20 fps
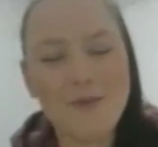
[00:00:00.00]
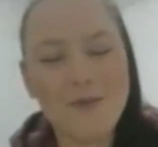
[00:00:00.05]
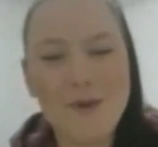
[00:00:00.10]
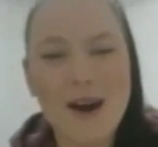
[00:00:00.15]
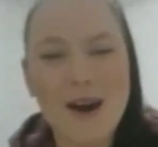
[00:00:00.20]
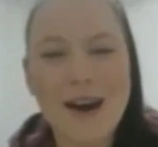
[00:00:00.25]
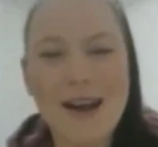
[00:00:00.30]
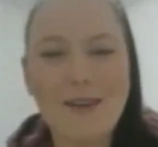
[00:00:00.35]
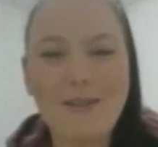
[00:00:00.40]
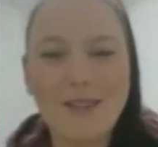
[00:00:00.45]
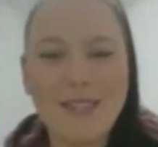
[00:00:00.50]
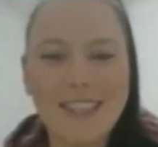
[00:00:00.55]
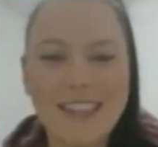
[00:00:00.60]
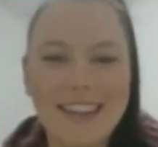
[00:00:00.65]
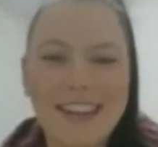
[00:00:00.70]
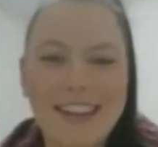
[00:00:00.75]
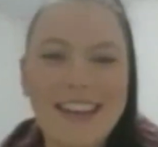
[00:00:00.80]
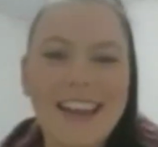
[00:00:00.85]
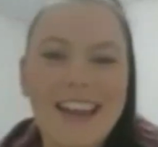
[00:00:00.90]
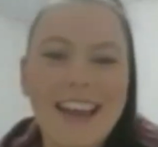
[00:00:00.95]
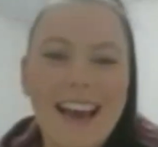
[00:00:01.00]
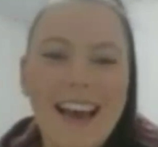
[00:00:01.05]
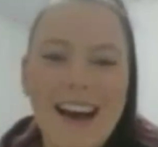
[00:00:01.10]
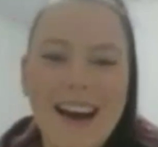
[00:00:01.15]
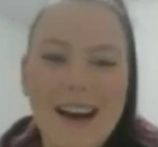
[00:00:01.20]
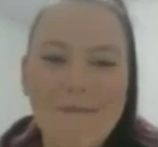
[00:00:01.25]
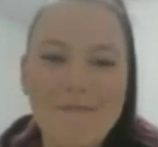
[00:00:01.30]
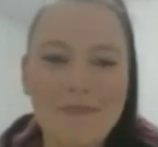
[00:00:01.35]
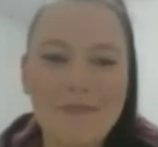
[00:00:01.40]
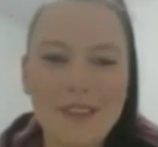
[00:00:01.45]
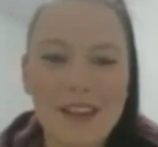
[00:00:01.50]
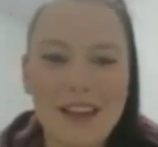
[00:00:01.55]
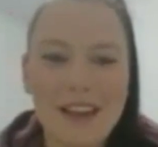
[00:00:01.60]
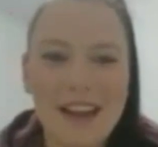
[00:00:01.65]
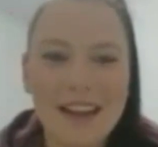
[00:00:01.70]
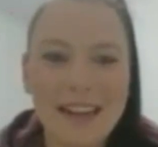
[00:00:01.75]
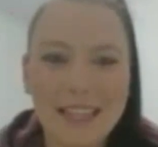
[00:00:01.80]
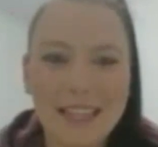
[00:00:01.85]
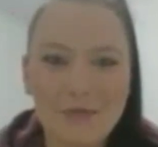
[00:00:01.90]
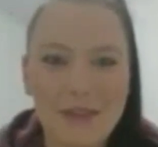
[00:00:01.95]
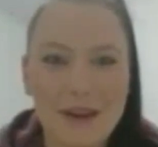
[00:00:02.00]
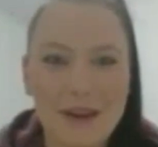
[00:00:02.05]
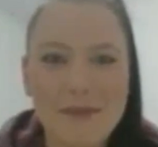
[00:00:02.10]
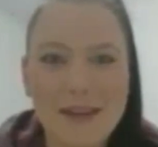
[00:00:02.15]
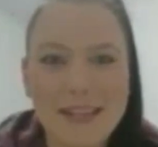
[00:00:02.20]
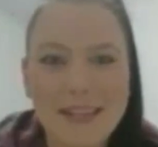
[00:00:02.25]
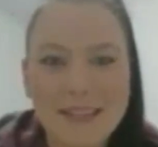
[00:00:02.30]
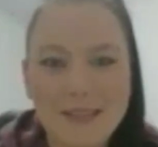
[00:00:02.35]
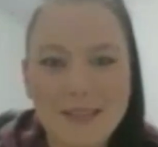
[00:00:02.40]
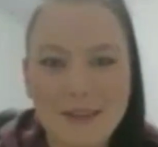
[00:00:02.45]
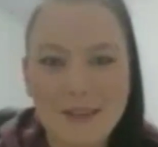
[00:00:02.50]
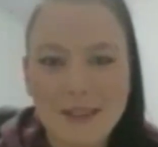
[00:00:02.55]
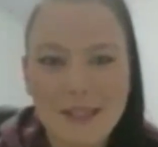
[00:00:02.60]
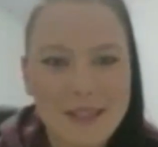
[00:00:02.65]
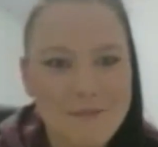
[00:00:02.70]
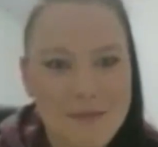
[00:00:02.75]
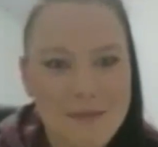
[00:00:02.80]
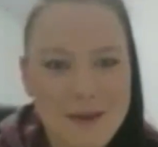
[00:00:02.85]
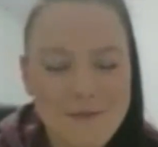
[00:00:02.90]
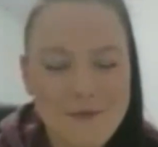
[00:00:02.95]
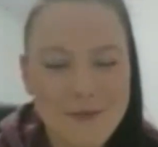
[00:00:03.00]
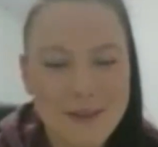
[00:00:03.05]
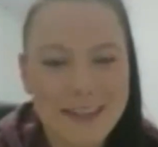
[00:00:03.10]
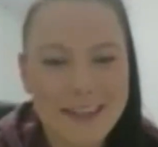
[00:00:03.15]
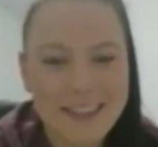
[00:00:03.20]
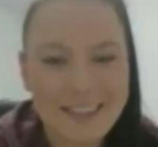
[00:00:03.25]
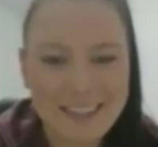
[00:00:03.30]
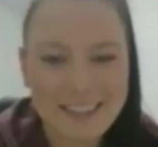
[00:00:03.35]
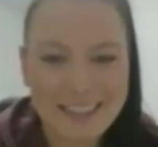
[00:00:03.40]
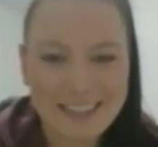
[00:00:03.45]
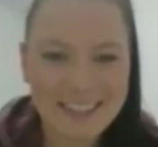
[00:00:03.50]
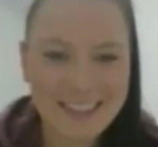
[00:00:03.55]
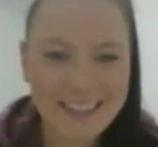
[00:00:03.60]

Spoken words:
while to I guess reminisce on some memories.